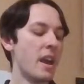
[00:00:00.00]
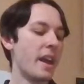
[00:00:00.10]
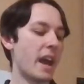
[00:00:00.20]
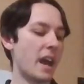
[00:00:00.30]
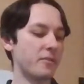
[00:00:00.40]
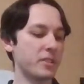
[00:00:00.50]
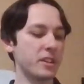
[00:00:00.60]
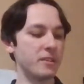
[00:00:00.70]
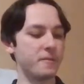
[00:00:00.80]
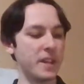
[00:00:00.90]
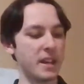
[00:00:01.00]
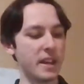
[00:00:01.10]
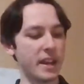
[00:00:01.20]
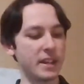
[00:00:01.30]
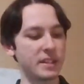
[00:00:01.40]
After the defeat
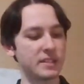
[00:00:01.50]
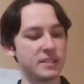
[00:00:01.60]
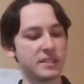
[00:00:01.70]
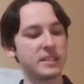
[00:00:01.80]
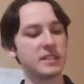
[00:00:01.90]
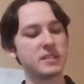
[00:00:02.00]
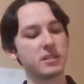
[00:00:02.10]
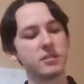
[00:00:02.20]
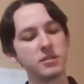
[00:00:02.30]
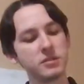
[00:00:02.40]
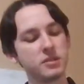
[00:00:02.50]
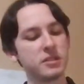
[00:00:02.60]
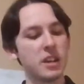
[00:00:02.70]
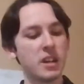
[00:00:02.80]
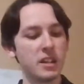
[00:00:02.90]
at Cyzicus,
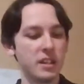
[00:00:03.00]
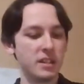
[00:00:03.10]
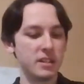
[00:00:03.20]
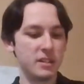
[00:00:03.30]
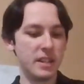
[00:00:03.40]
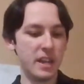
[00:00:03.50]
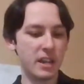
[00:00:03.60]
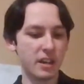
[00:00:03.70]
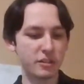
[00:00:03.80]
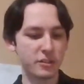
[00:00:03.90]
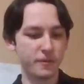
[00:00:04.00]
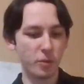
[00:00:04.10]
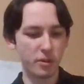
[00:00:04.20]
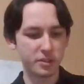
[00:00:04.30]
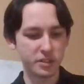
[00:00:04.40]
Niger's
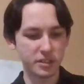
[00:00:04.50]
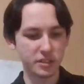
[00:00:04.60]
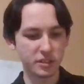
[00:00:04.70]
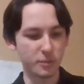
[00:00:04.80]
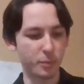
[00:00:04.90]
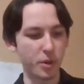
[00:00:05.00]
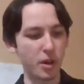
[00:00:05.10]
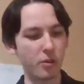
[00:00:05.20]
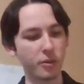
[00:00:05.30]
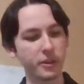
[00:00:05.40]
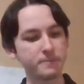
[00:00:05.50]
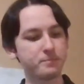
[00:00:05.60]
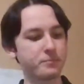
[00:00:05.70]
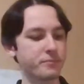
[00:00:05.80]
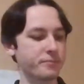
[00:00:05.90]
forces broke
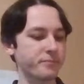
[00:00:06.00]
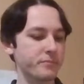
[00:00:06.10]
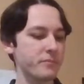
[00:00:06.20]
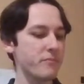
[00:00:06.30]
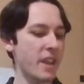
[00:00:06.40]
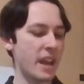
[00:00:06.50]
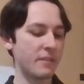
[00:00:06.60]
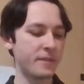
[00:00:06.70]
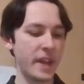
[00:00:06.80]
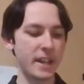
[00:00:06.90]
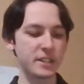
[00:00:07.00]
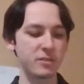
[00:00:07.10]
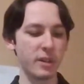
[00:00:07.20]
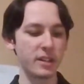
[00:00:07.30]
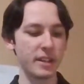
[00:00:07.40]
and fled as
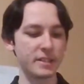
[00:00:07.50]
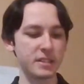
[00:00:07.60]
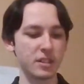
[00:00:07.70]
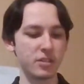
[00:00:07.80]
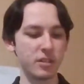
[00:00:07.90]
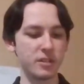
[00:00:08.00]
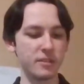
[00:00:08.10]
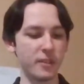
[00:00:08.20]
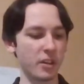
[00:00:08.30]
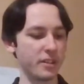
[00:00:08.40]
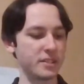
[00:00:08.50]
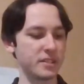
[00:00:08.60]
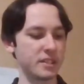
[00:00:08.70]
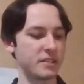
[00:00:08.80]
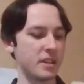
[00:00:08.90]
quickly as they could to various
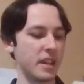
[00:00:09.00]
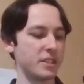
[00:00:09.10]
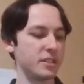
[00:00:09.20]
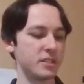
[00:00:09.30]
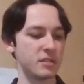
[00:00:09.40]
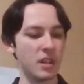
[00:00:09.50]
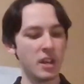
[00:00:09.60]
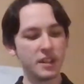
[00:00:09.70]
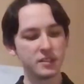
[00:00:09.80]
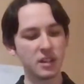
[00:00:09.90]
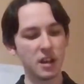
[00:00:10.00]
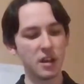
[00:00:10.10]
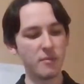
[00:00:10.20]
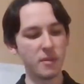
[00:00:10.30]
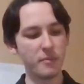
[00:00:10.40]
destinations.
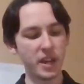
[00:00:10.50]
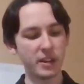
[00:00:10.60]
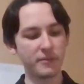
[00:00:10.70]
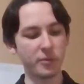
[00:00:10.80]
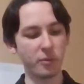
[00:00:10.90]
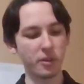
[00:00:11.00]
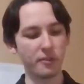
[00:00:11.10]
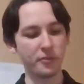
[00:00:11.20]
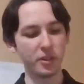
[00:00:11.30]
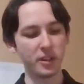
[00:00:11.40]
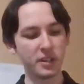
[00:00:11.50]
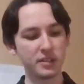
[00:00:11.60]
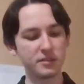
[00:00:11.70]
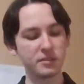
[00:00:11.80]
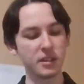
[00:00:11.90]
Some made for
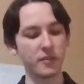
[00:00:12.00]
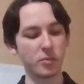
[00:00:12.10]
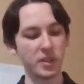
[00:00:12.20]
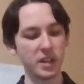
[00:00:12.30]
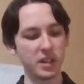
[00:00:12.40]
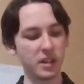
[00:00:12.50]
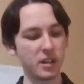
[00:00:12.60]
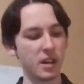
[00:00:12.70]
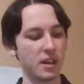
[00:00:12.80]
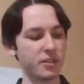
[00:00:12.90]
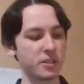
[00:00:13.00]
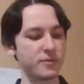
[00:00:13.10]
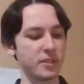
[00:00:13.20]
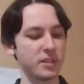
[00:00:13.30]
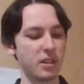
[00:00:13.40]
foothills of Armenia, others
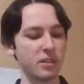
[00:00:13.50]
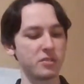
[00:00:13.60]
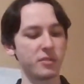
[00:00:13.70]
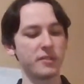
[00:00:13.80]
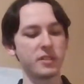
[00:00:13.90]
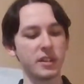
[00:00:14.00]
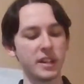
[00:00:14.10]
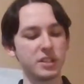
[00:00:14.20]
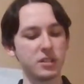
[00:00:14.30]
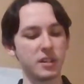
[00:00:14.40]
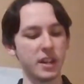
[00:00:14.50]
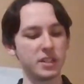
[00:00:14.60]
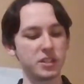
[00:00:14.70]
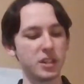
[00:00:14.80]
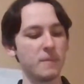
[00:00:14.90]
for the territory of Galatia and
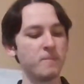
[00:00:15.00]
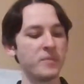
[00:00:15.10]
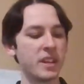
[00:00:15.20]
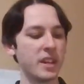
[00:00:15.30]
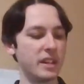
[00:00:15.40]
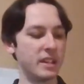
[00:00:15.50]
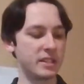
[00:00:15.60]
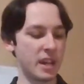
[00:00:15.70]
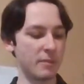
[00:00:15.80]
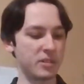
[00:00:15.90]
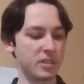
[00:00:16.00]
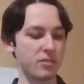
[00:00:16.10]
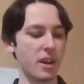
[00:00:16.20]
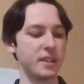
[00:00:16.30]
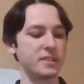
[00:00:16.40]
Asia, in an attempt to
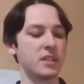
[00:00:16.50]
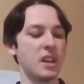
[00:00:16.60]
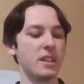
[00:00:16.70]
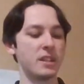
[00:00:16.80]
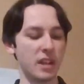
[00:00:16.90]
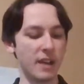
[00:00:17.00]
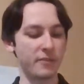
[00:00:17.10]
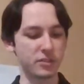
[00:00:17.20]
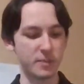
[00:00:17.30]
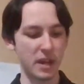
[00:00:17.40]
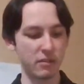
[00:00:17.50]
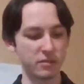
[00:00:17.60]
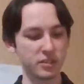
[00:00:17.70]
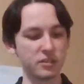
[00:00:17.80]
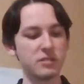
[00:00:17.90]
cross the Taurus
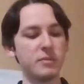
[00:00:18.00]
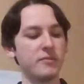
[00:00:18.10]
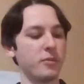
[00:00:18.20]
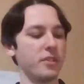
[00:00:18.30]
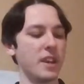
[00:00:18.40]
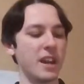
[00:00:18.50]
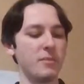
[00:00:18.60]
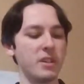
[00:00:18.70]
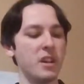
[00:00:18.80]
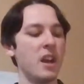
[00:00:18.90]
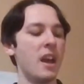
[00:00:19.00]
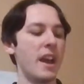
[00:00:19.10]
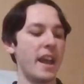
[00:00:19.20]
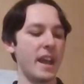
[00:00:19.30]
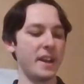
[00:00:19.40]
Mountains before the enemy
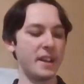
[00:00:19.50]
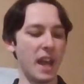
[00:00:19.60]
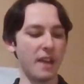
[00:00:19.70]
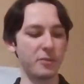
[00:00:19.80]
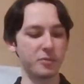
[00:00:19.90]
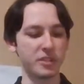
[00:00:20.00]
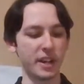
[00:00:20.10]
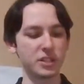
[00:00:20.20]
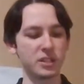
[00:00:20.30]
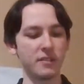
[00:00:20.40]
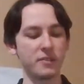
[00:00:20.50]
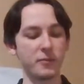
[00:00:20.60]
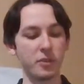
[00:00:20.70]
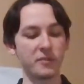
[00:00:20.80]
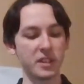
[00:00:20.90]
and have the protection of the
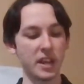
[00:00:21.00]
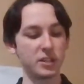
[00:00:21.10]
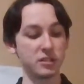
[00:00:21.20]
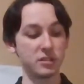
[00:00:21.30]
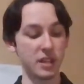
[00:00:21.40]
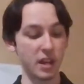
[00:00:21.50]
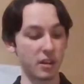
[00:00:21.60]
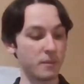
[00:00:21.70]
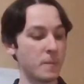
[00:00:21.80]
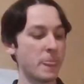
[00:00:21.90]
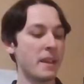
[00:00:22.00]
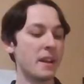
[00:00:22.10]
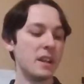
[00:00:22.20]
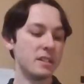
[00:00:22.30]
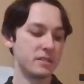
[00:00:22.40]
fortifications there.
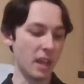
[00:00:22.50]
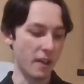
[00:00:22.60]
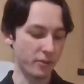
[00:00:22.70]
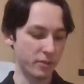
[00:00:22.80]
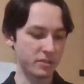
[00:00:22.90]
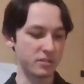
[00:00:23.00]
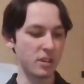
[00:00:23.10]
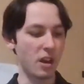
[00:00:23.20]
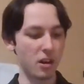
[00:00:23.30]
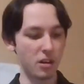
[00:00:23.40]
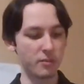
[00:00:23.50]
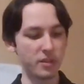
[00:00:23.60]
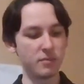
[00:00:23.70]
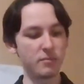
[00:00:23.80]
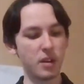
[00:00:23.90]
Severus's
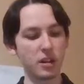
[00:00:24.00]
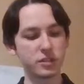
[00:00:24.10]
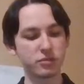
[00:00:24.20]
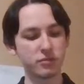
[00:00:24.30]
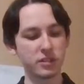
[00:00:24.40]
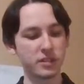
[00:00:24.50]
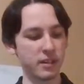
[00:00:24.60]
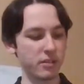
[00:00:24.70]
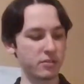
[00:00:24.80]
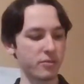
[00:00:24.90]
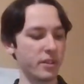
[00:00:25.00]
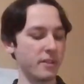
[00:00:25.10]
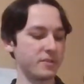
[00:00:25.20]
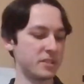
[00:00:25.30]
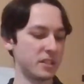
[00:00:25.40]
army marched through the territory of
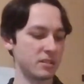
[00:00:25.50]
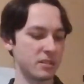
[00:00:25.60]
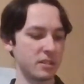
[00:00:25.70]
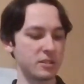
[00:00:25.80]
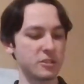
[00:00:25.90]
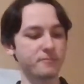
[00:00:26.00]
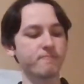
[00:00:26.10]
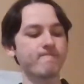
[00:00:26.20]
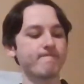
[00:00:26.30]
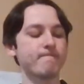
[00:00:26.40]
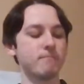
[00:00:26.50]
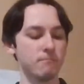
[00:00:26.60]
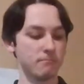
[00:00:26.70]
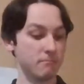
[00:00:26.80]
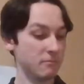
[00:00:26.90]
Cyzicus
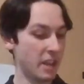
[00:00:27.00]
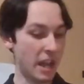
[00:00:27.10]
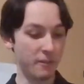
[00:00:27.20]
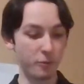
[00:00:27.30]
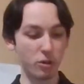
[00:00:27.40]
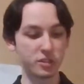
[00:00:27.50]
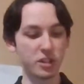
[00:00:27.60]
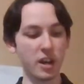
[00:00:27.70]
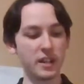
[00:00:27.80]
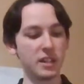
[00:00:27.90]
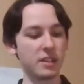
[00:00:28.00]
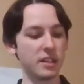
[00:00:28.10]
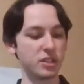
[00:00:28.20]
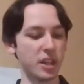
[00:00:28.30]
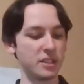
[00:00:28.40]
and forged on into the
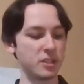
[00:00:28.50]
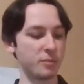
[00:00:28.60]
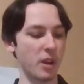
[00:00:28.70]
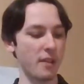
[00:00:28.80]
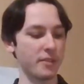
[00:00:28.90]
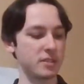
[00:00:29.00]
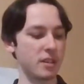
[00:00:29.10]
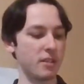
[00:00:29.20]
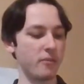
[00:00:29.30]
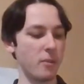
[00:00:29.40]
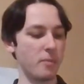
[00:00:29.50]
adjacent province of